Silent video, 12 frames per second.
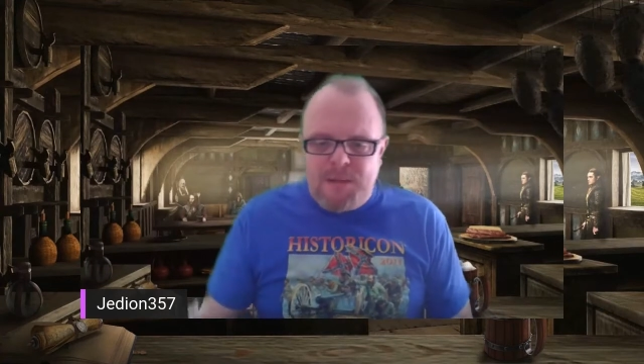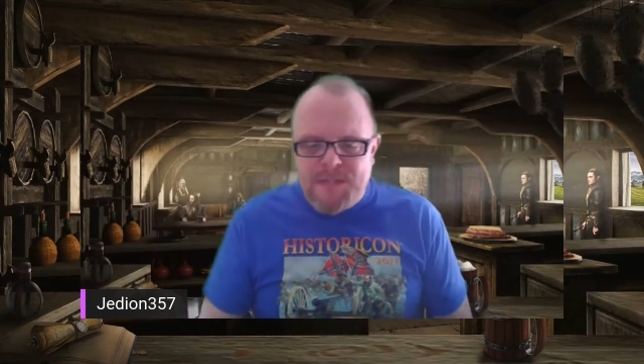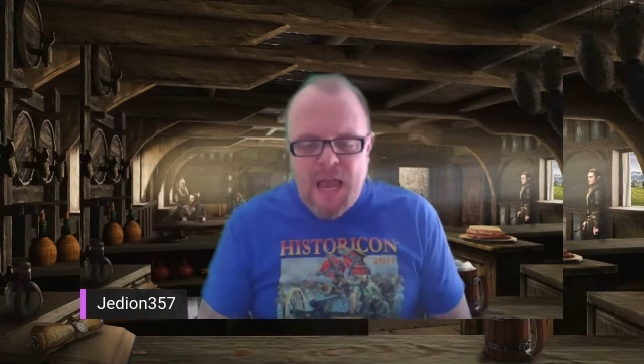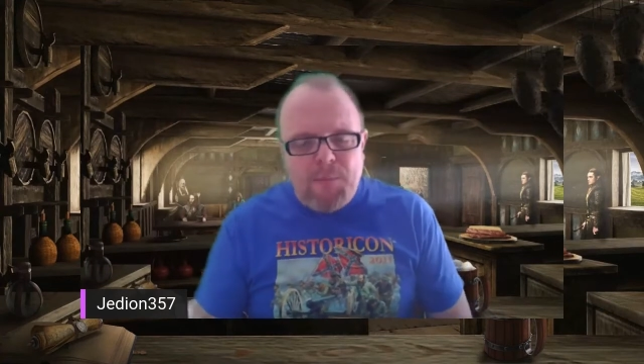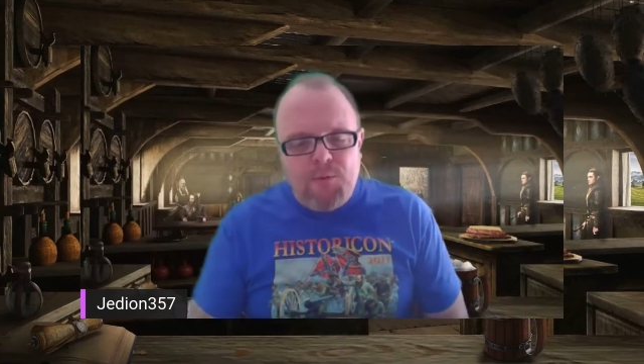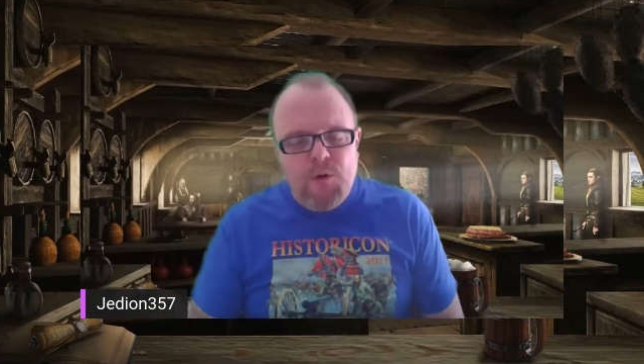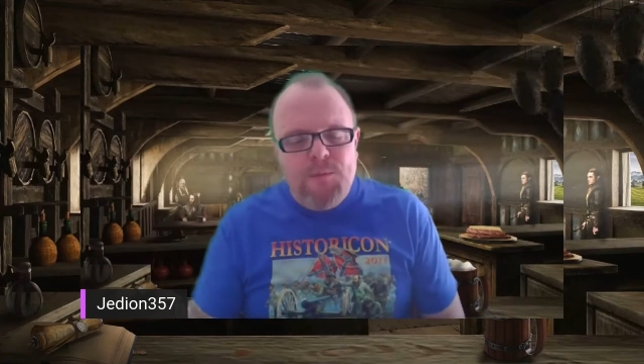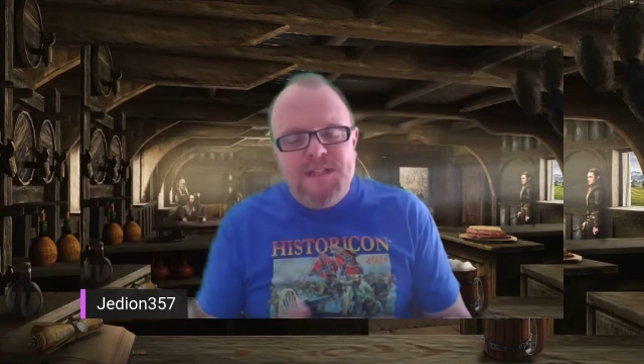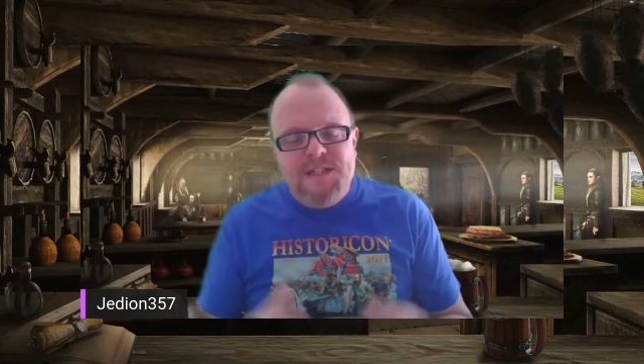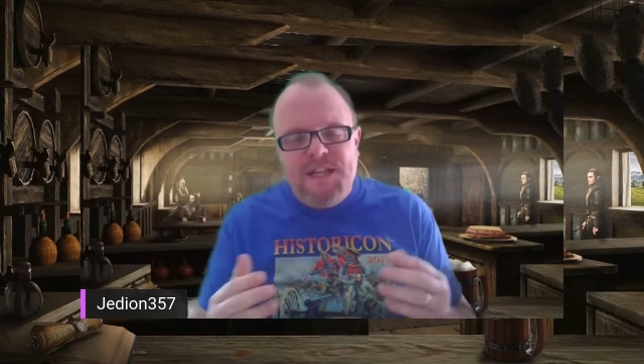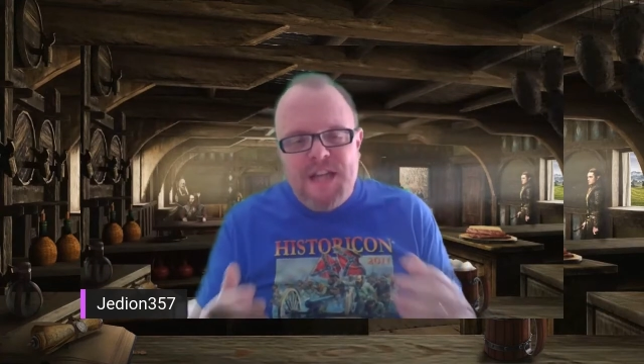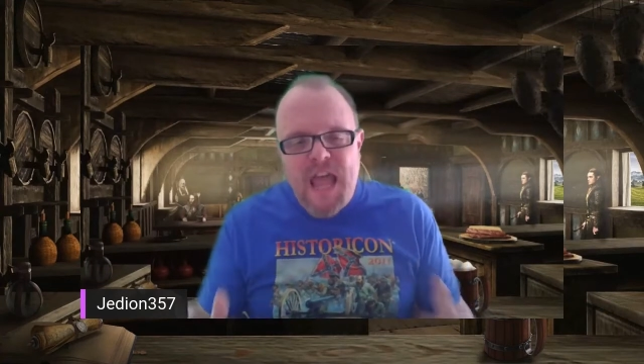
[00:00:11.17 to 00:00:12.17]
Taproom, and
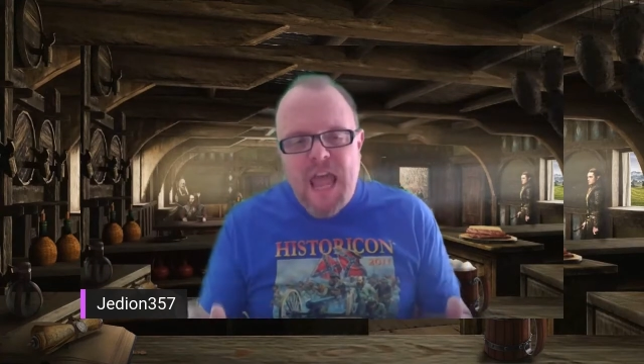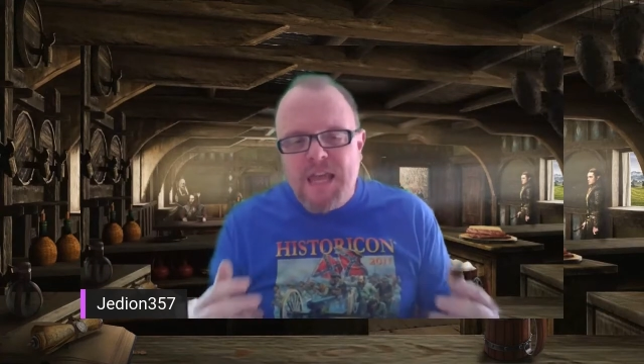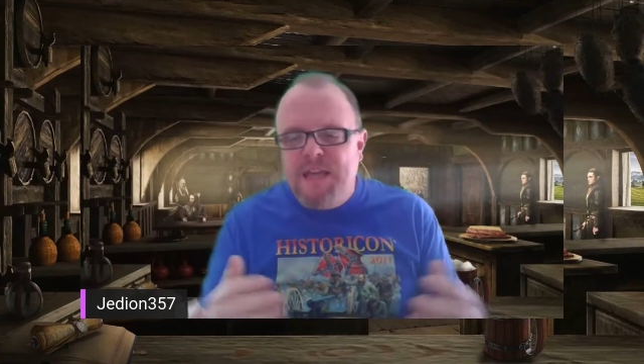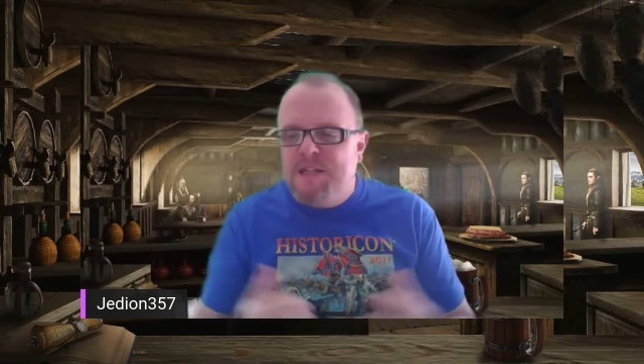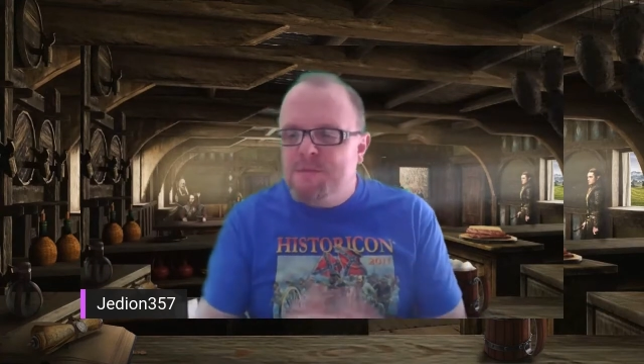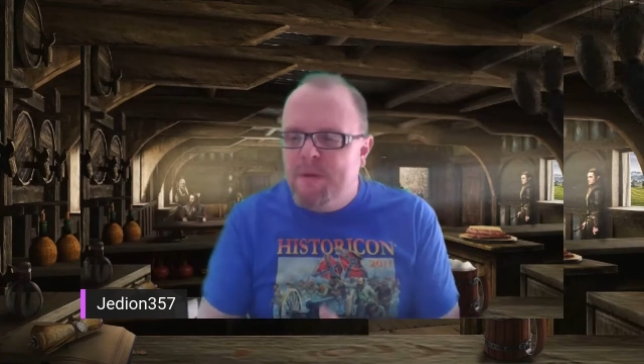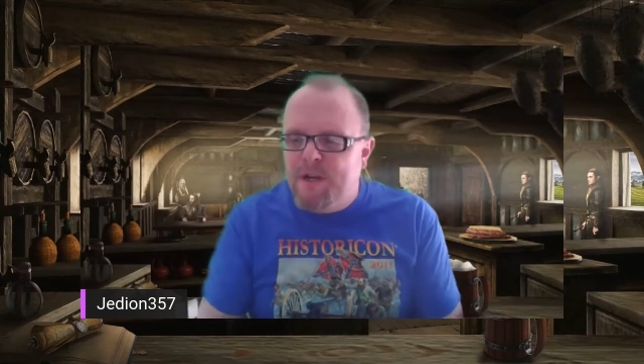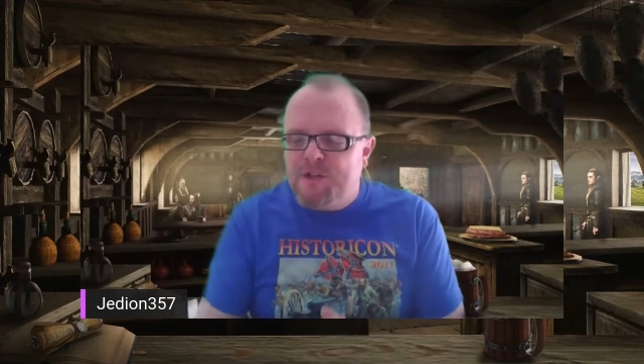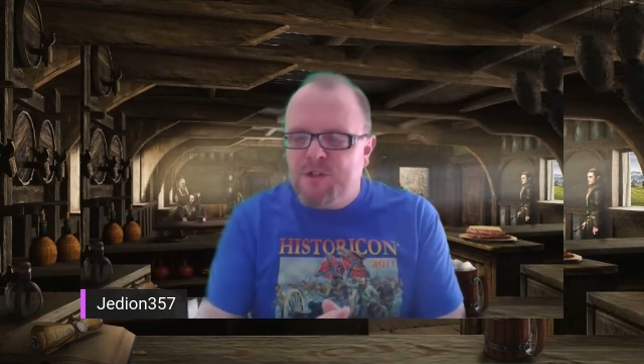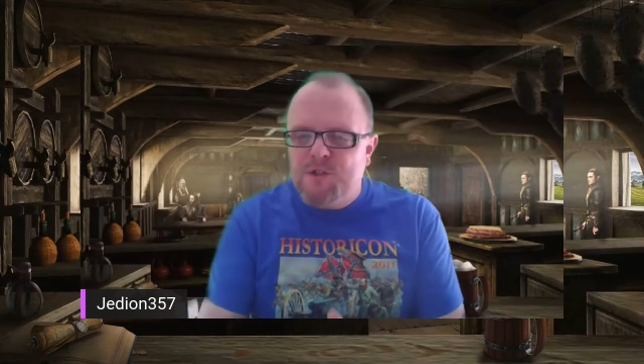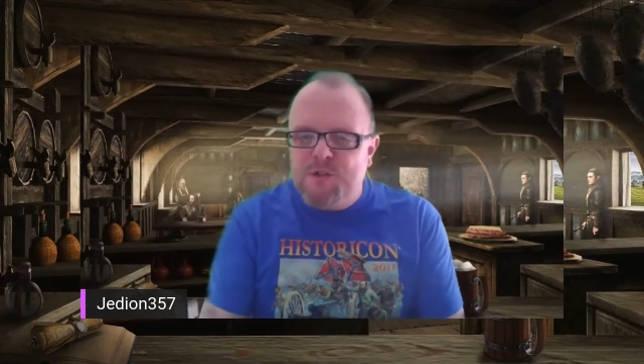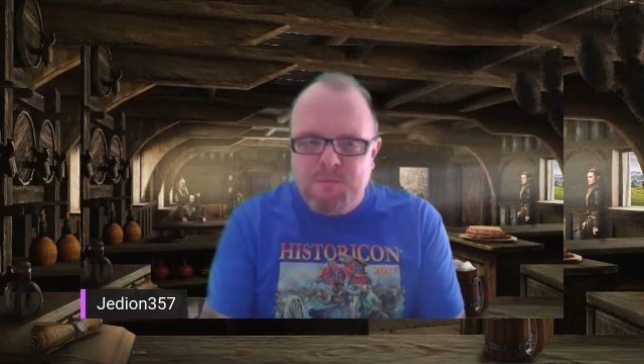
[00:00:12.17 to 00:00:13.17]
today is
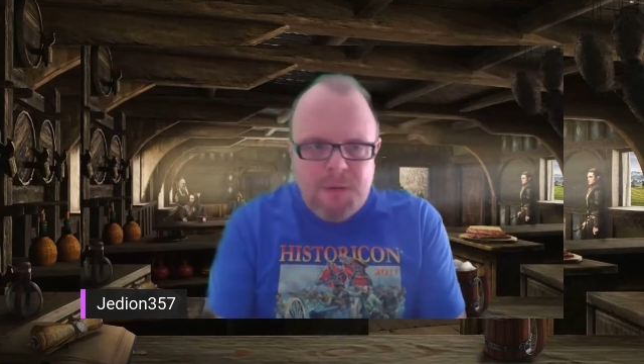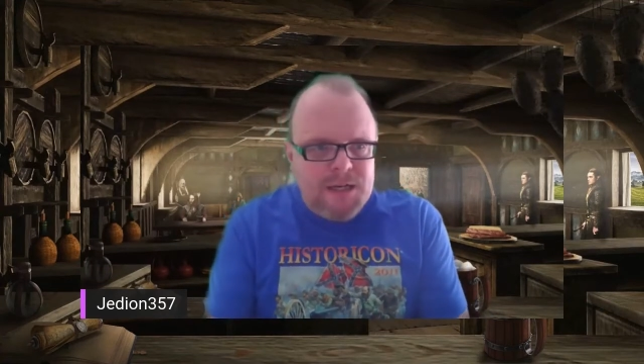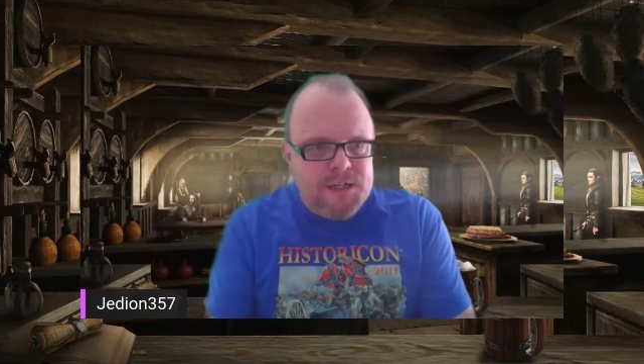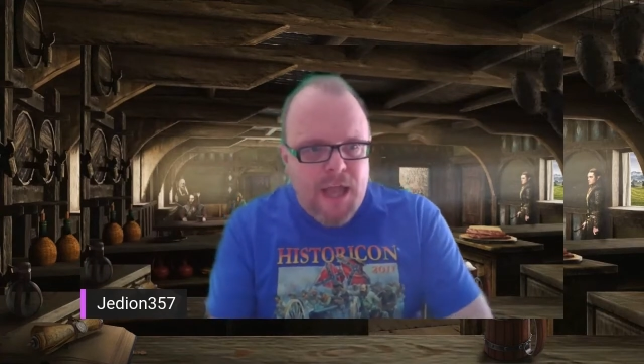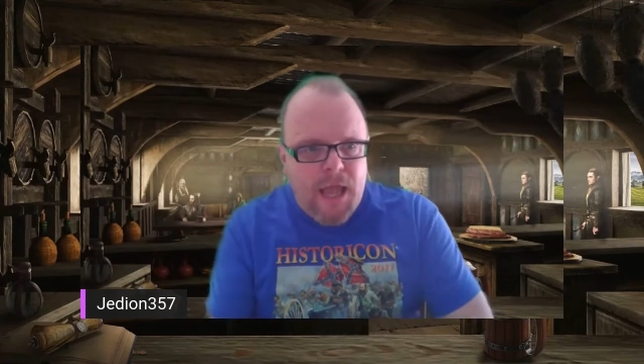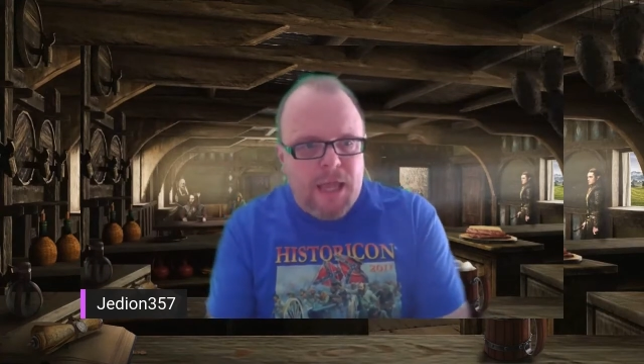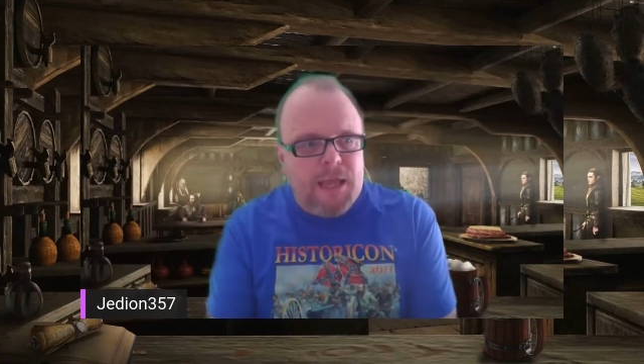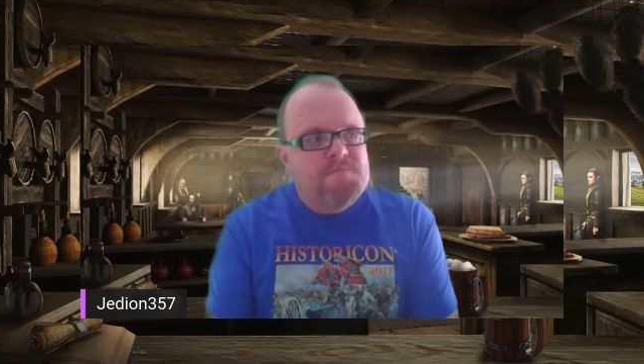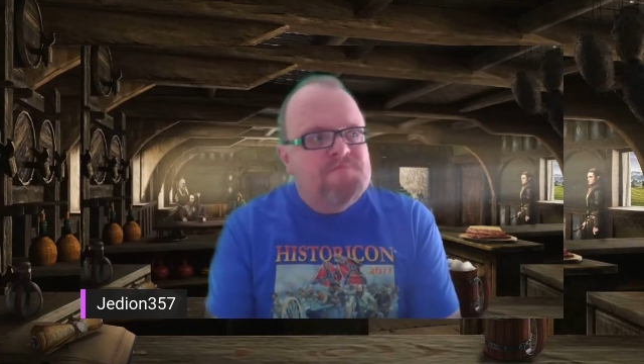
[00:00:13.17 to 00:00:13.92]
Miniatures Monday.